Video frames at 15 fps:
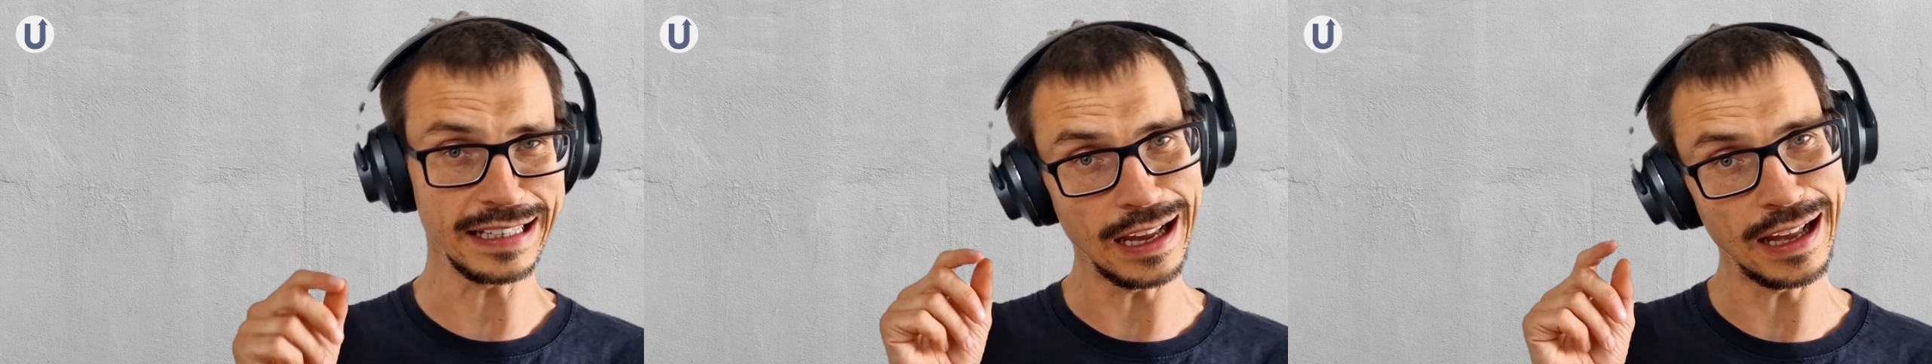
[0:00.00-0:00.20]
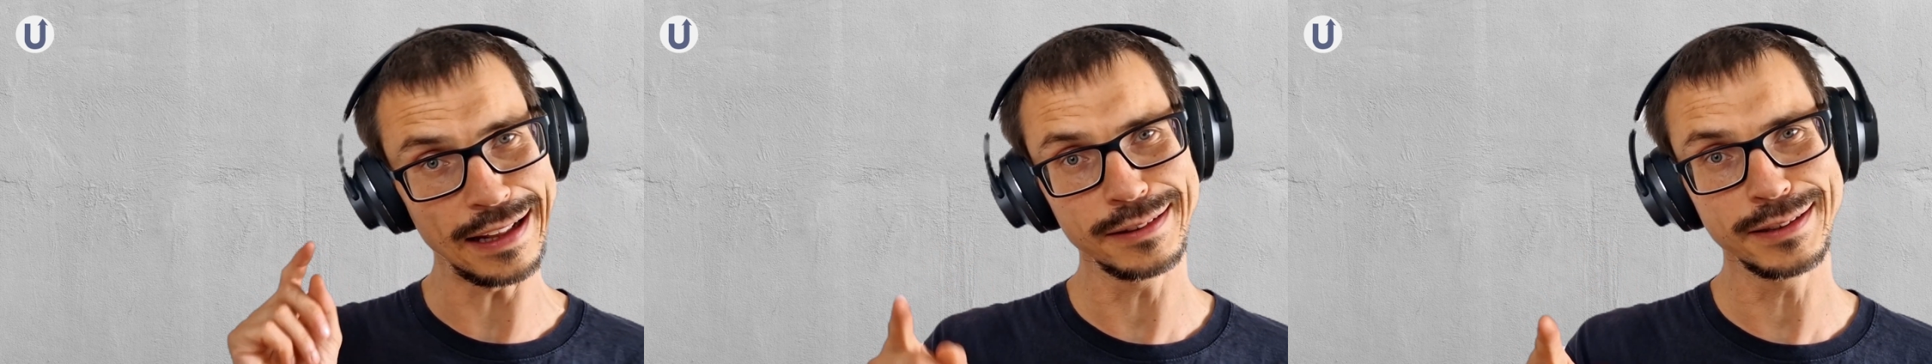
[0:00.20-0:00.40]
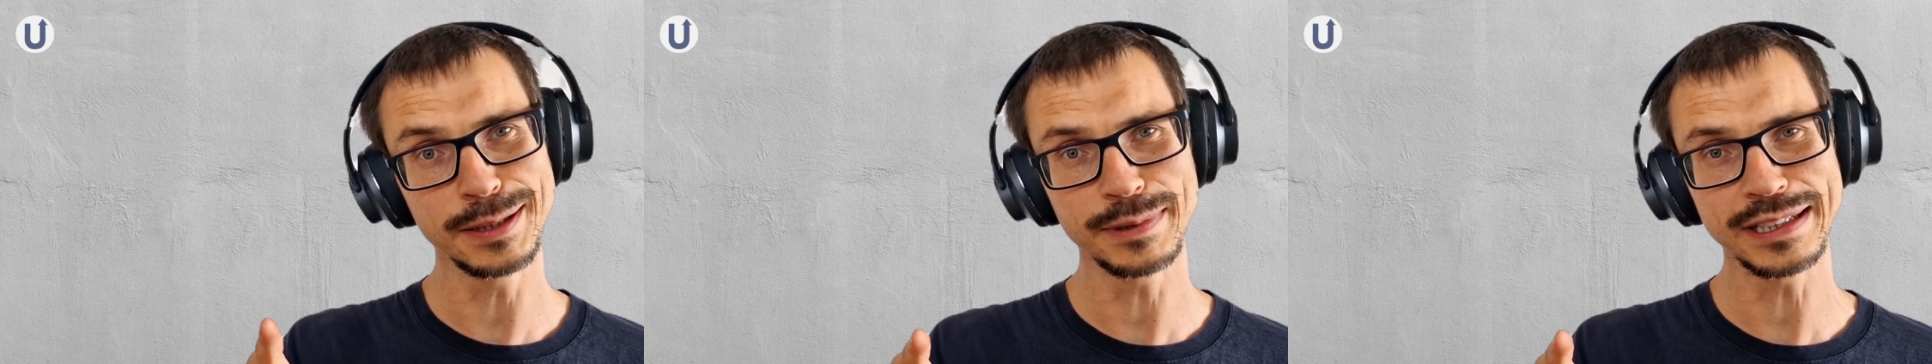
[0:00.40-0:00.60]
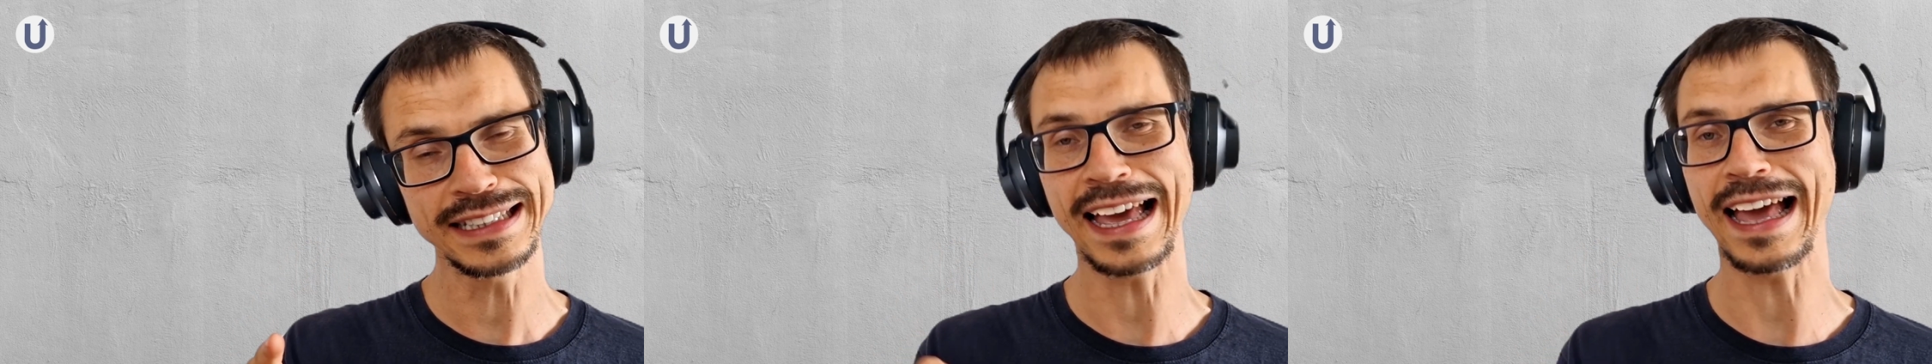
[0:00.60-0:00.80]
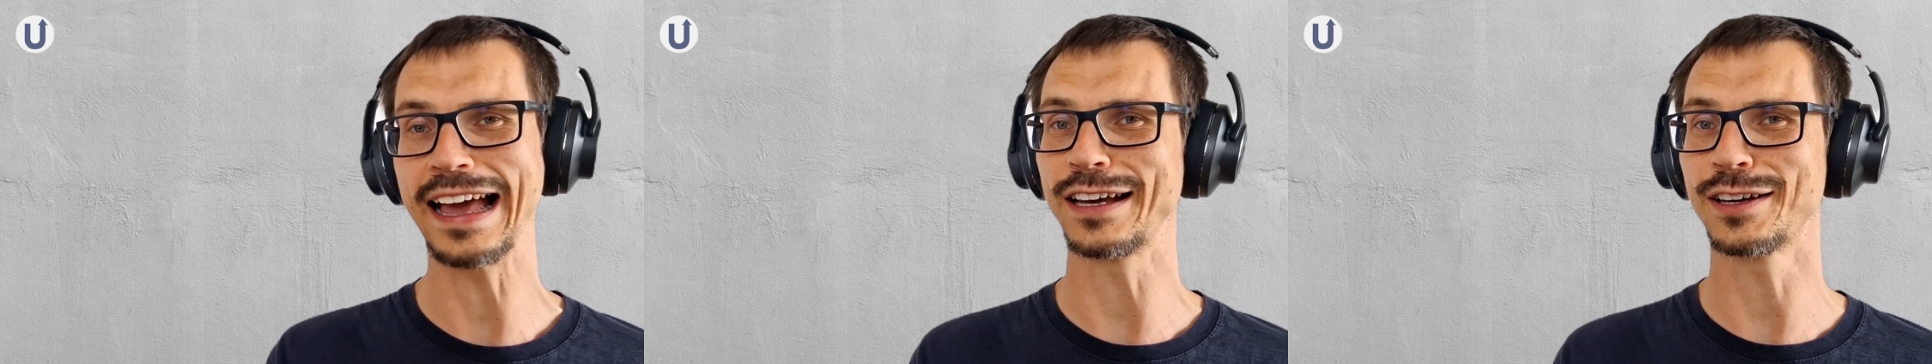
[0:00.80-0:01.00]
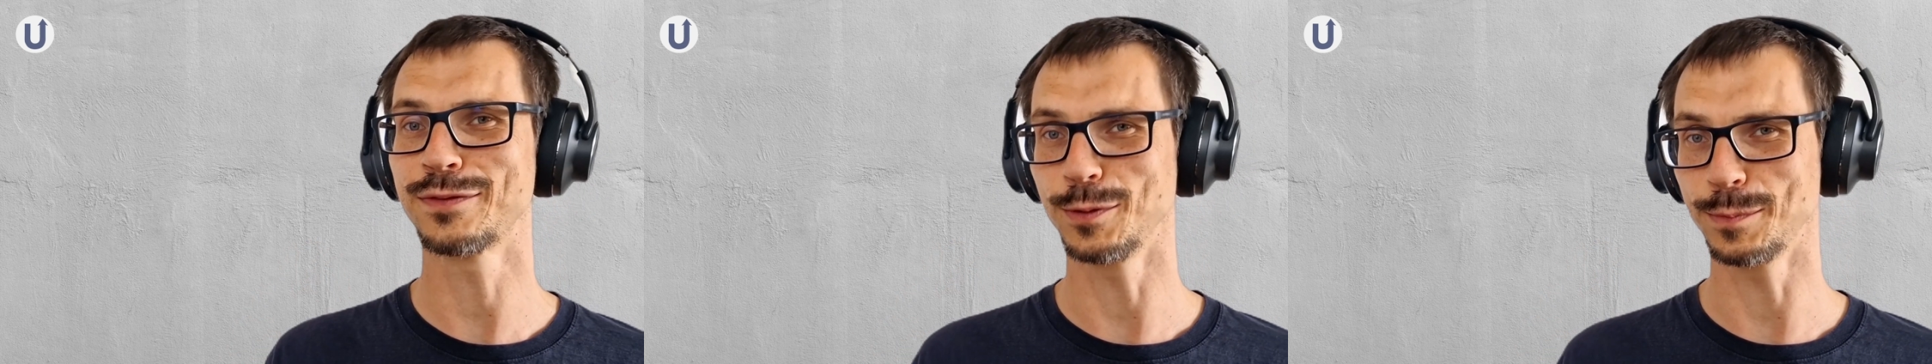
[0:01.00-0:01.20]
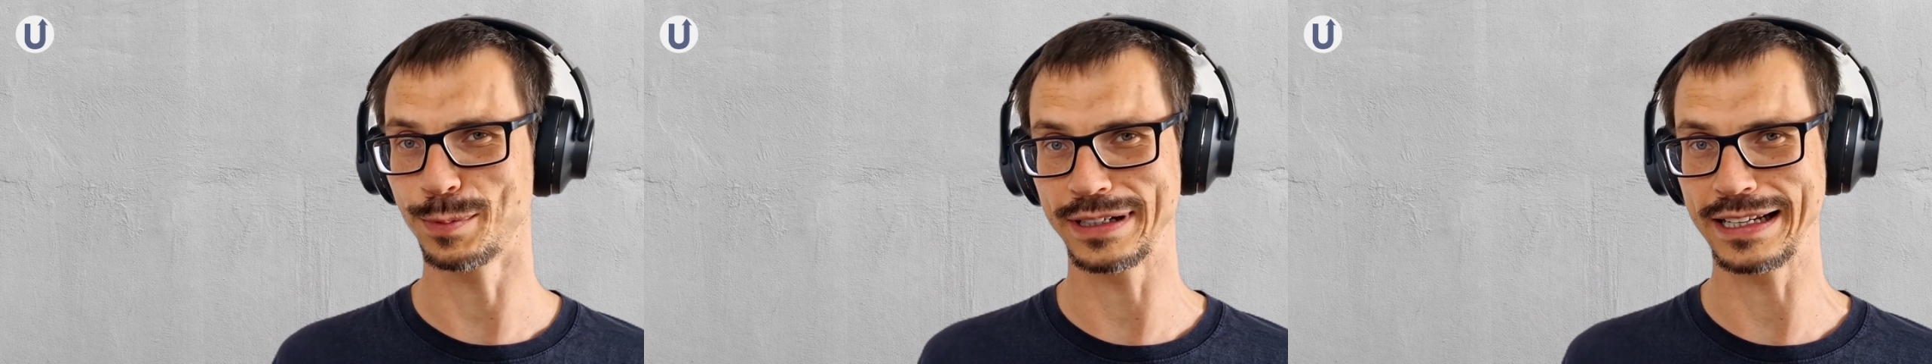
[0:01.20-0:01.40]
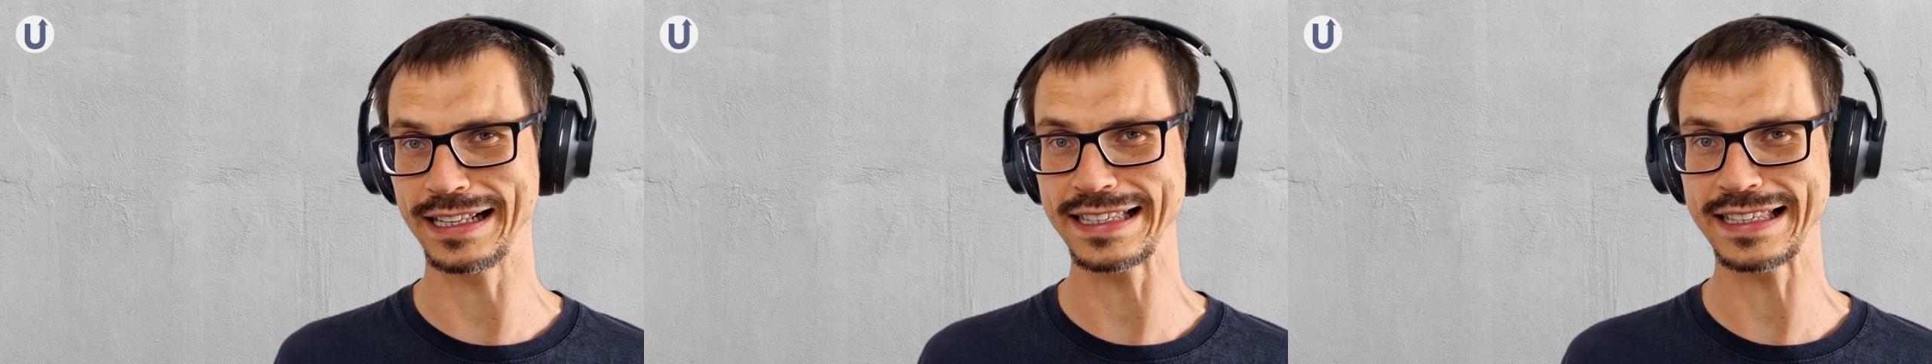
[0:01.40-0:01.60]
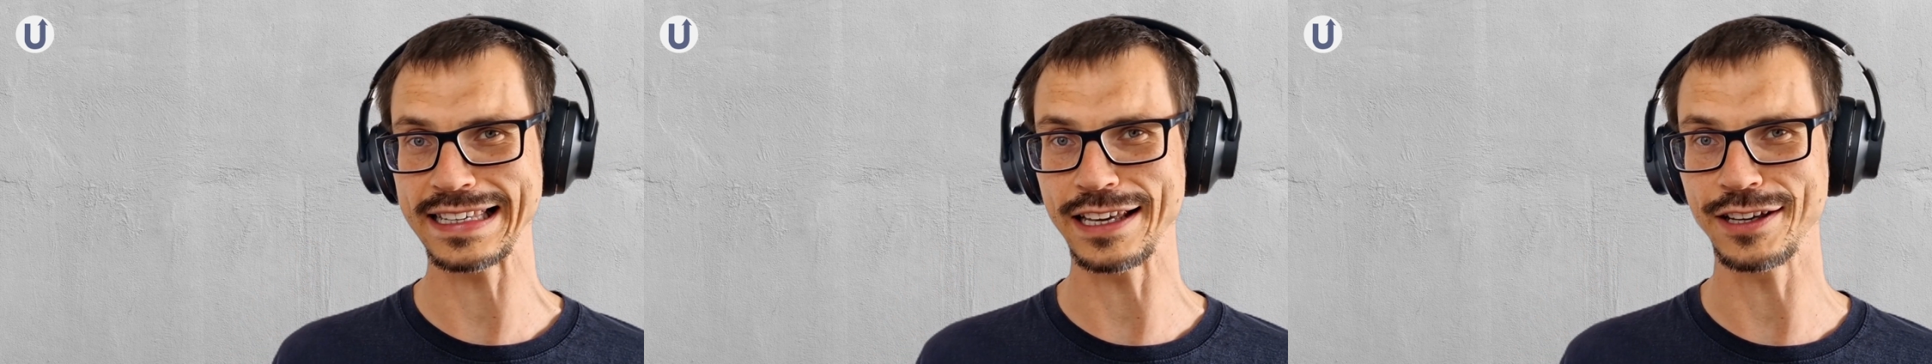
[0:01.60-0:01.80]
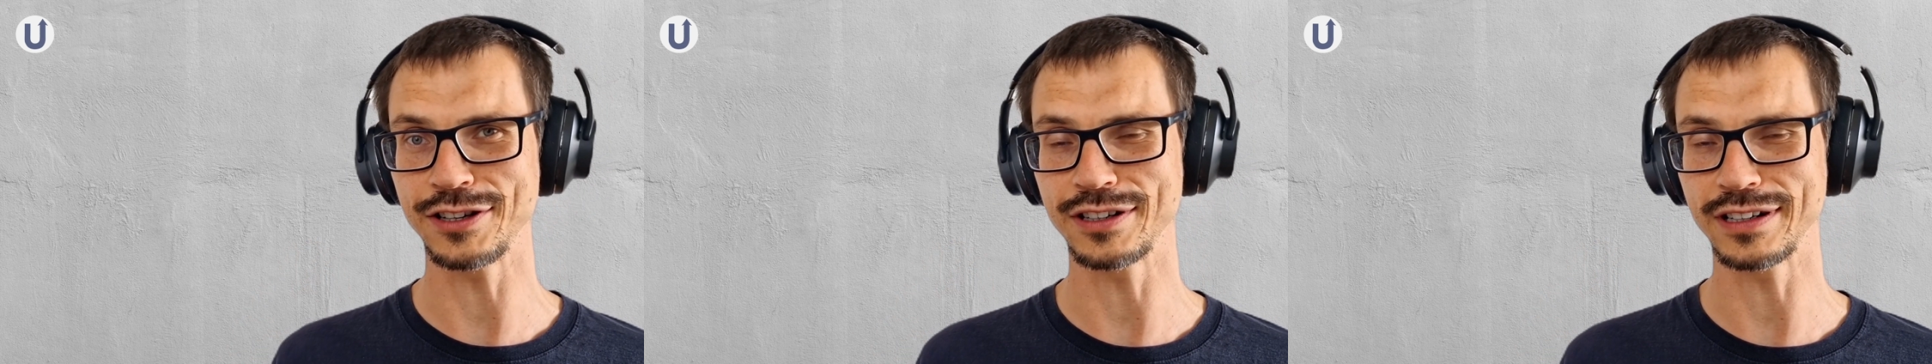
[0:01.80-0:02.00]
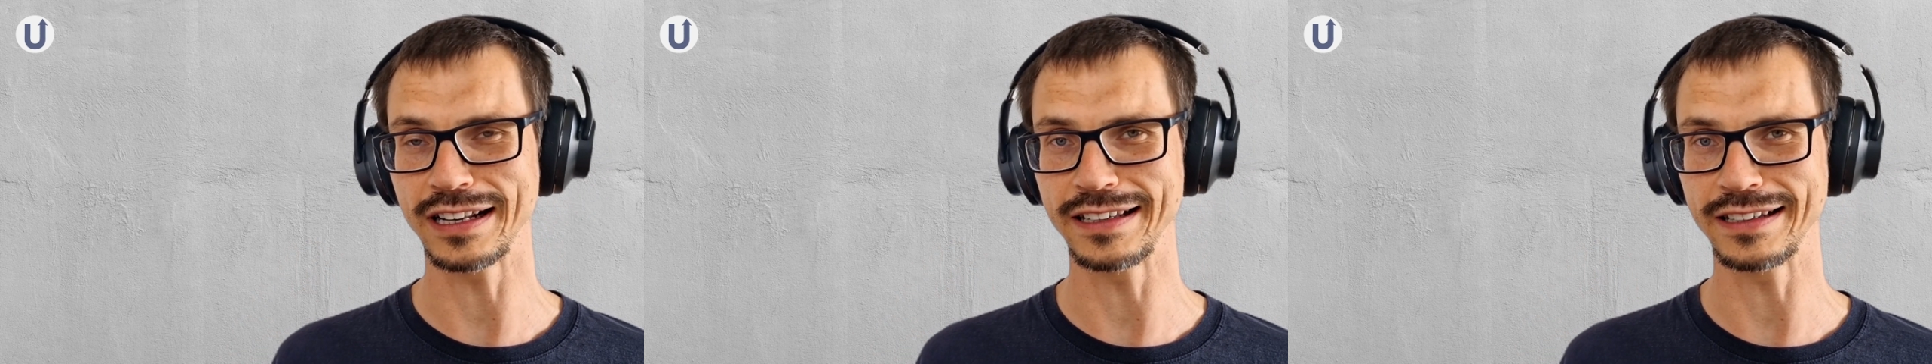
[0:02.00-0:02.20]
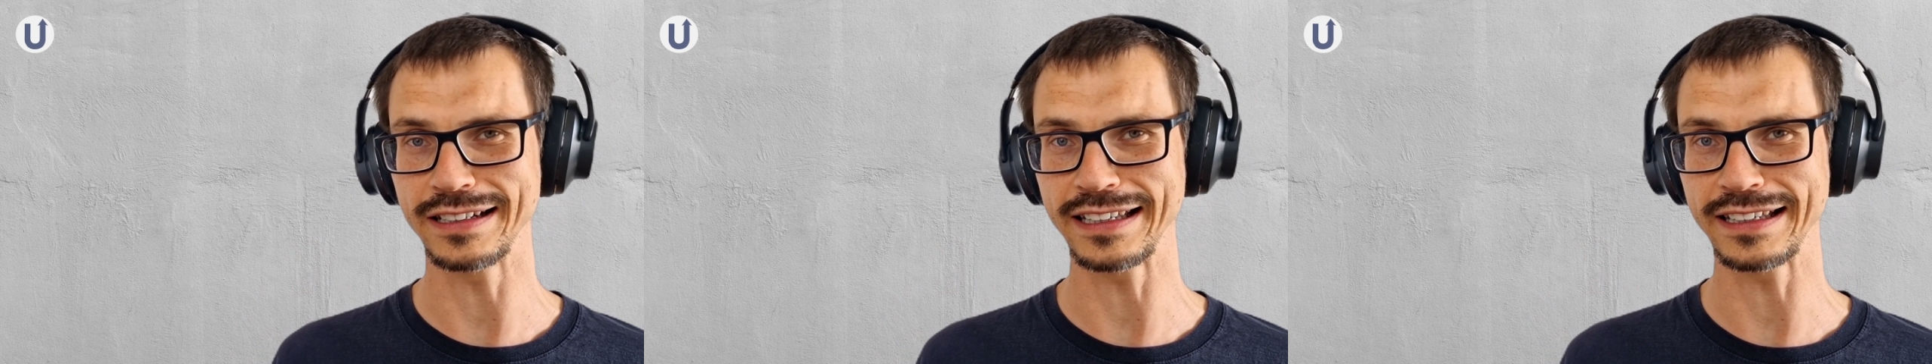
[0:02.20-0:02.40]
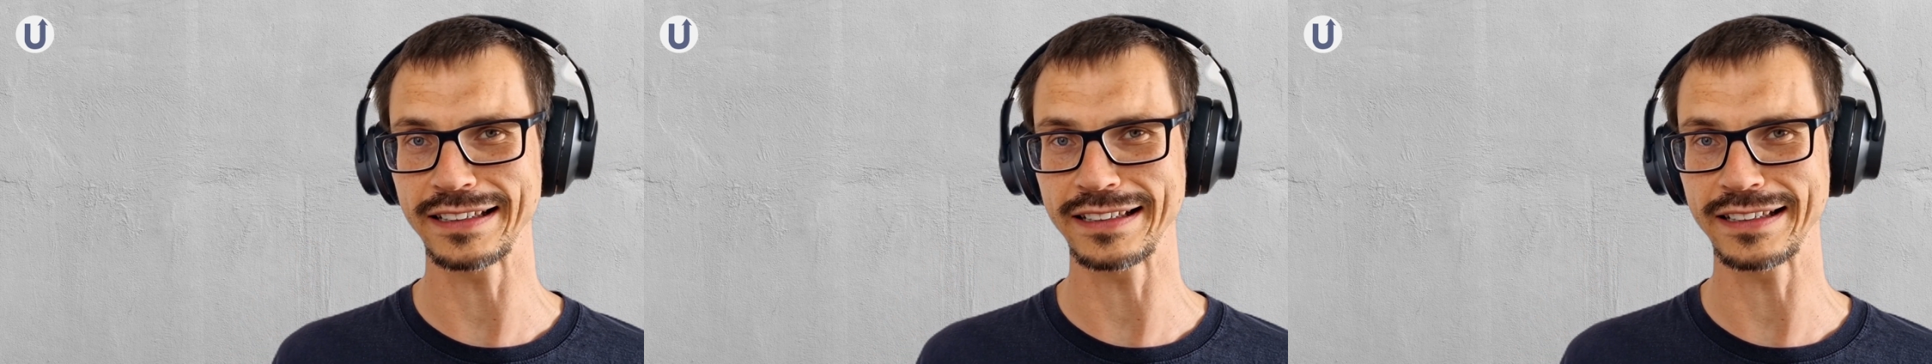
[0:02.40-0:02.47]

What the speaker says: ultimate hack for pronunciation learning.